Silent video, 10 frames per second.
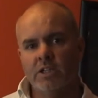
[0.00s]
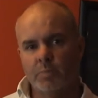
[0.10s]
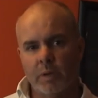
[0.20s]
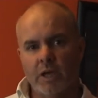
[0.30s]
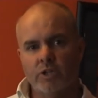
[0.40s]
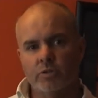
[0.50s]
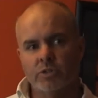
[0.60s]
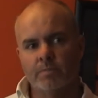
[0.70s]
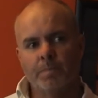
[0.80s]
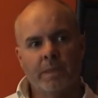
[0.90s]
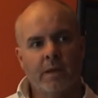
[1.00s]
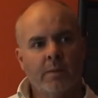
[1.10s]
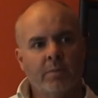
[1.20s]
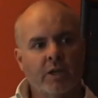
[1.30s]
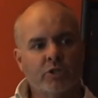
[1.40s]
is plagiarism.
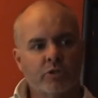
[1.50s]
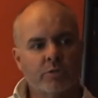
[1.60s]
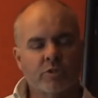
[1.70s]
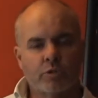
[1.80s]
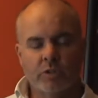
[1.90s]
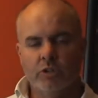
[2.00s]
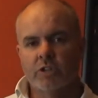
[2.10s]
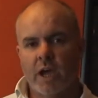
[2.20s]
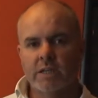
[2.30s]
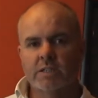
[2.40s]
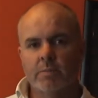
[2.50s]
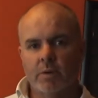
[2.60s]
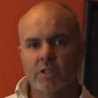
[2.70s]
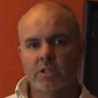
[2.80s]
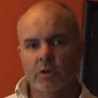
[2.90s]
Plagiarism is when you take
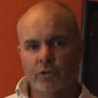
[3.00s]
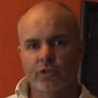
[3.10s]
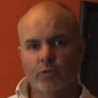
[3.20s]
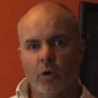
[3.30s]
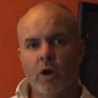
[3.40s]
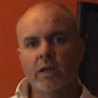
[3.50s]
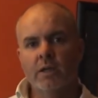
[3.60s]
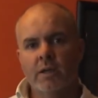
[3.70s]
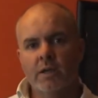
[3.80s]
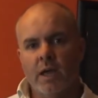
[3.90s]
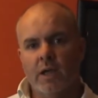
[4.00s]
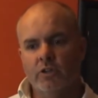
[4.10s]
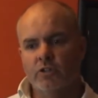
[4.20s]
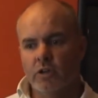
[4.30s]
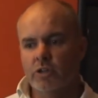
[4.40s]
somebody else's work and
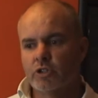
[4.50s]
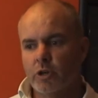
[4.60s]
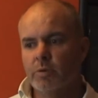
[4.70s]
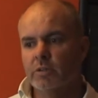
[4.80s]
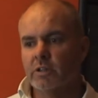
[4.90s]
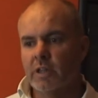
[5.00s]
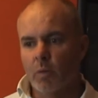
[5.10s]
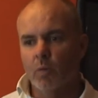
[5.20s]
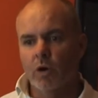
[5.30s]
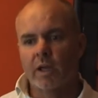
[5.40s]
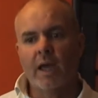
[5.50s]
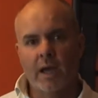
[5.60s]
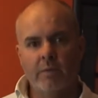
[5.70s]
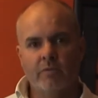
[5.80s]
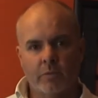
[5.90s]
you don't attribute that work
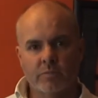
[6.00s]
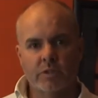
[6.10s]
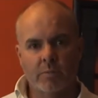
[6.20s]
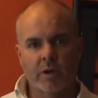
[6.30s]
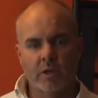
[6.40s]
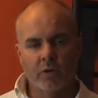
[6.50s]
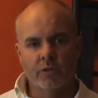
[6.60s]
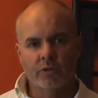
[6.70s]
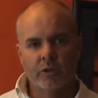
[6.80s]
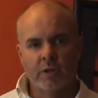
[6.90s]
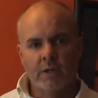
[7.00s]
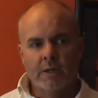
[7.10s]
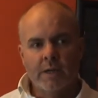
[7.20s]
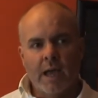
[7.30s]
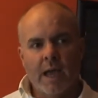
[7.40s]
came from somebody else.
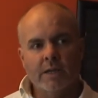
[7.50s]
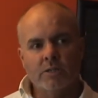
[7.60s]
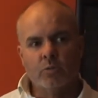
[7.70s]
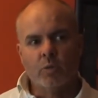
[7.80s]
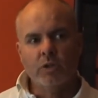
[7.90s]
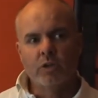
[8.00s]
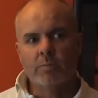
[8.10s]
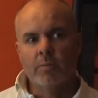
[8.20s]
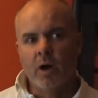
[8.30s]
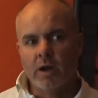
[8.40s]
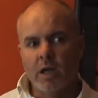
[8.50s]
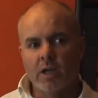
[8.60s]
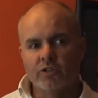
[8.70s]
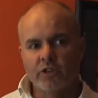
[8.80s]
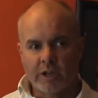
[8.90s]
And when you combine
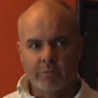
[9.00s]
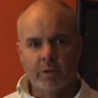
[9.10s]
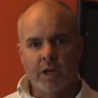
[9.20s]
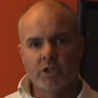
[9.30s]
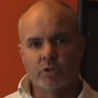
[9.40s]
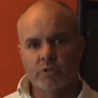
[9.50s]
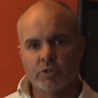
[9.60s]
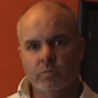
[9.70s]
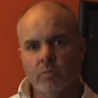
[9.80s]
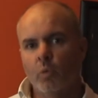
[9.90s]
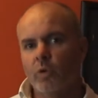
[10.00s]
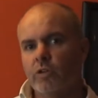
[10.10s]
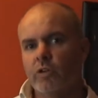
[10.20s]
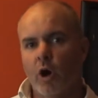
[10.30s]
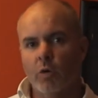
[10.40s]
a stack of plagiarism
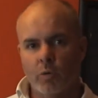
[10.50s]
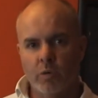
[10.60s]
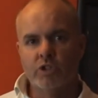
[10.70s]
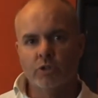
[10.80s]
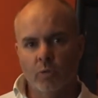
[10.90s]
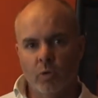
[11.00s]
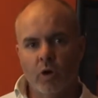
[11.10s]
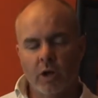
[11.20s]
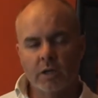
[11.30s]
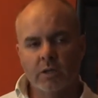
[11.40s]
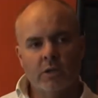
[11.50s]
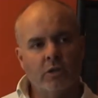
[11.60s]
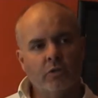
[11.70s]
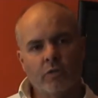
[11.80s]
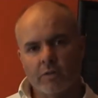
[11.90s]
with no original work,
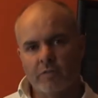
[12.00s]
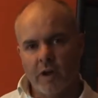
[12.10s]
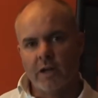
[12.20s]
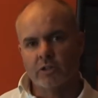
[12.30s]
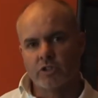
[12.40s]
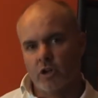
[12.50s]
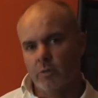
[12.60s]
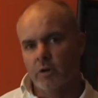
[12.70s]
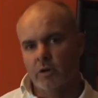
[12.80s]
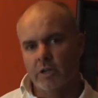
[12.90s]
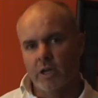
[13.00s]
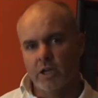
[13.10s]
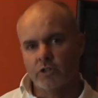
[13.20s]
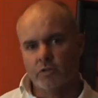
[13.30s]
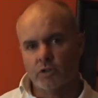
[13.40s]
you've got a failed assignment on your
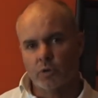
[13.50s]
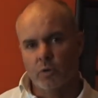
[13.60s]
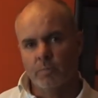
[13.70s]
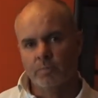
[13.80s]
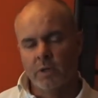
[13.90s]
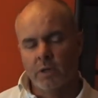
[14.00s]
hands for sure.